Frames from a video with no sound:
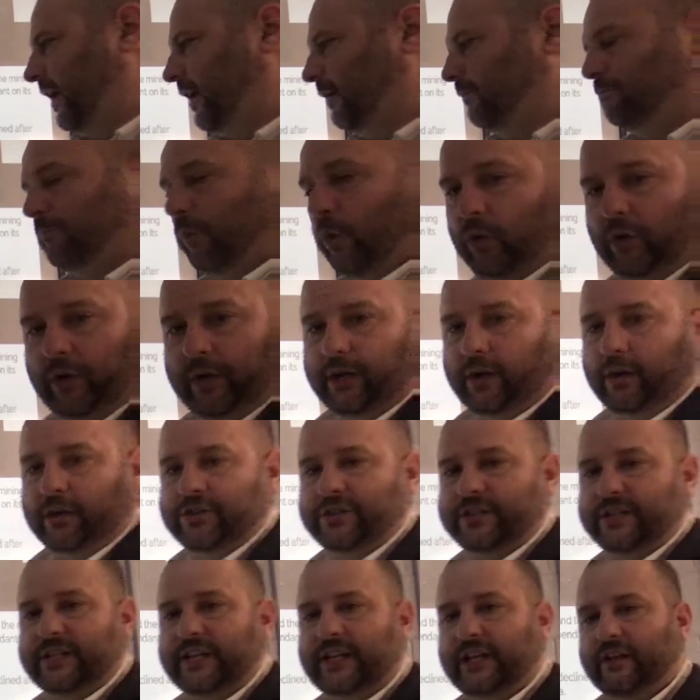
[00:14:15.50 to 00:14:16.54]
more in
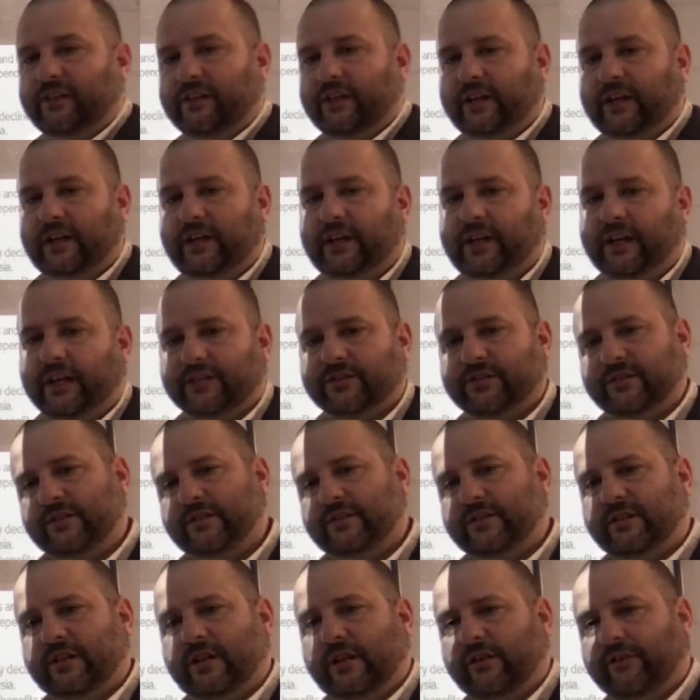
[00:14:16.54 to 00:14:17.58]
Argentina than India. So this
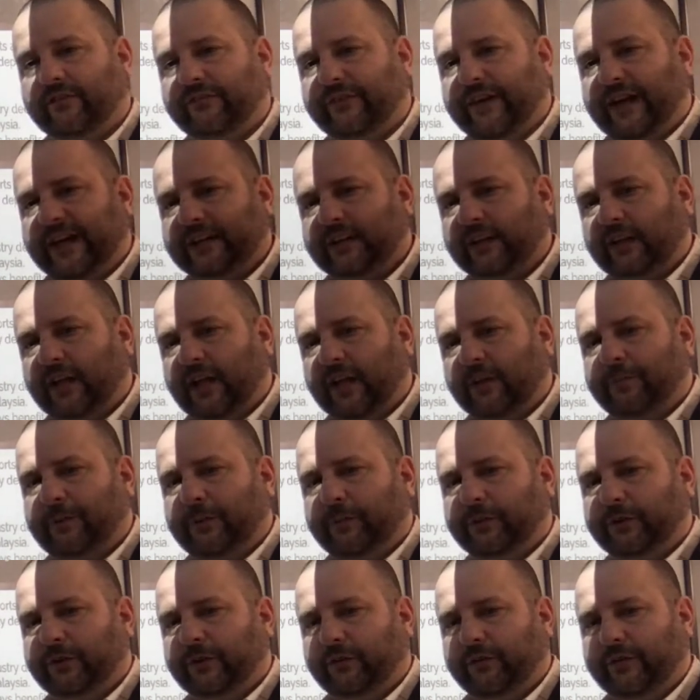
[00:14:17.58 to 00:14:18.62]
is another fact that a lot of
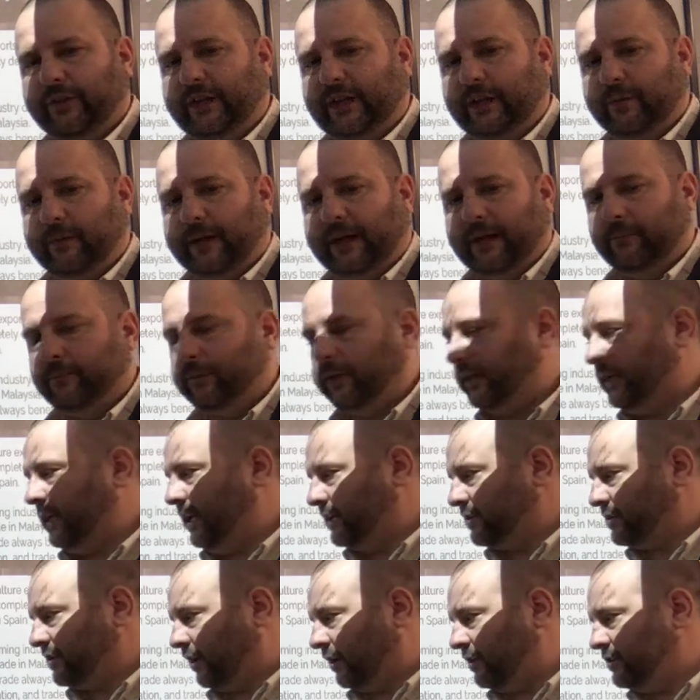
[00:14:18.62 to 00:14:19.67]
people don't think about. But
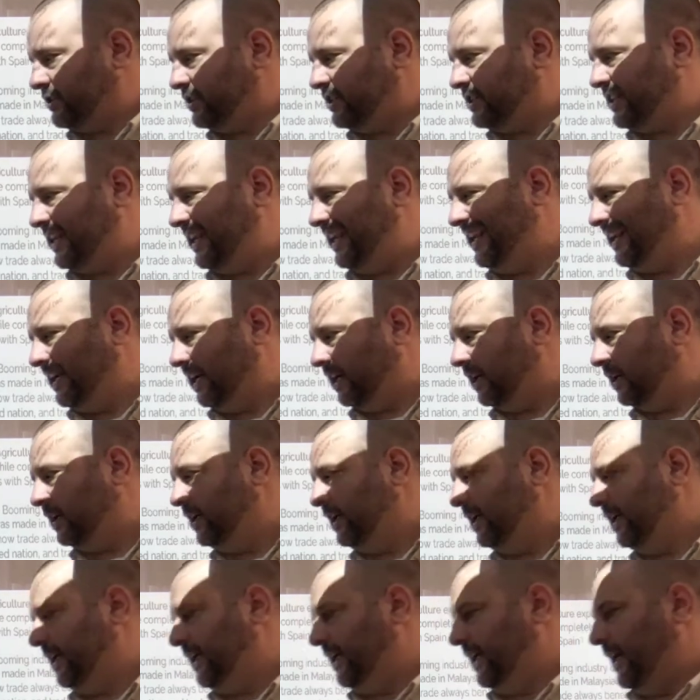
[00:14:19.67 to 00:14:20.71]
yes, Argentina
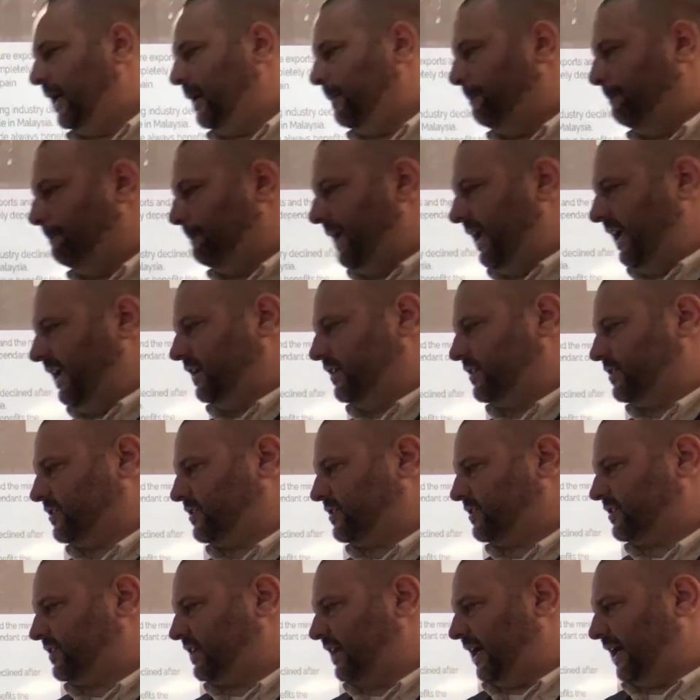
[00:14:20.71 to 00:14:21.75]

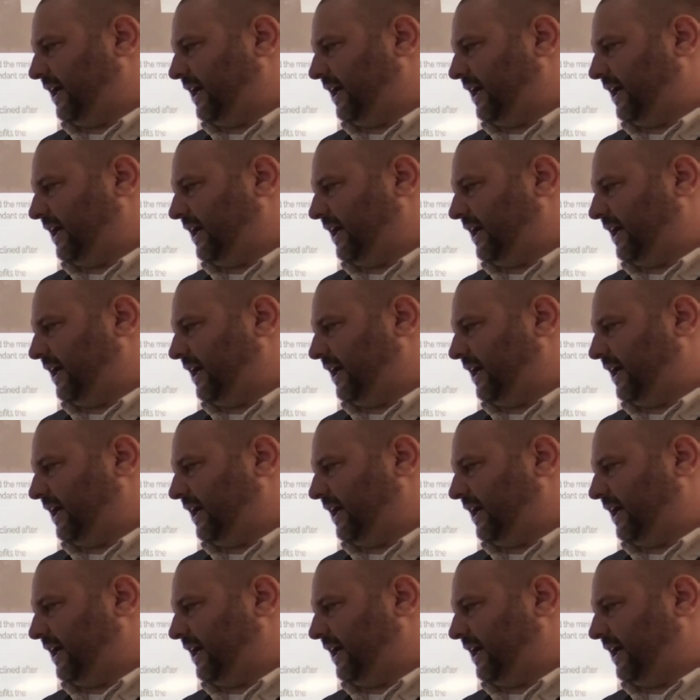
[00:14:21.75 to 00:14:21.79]
makes,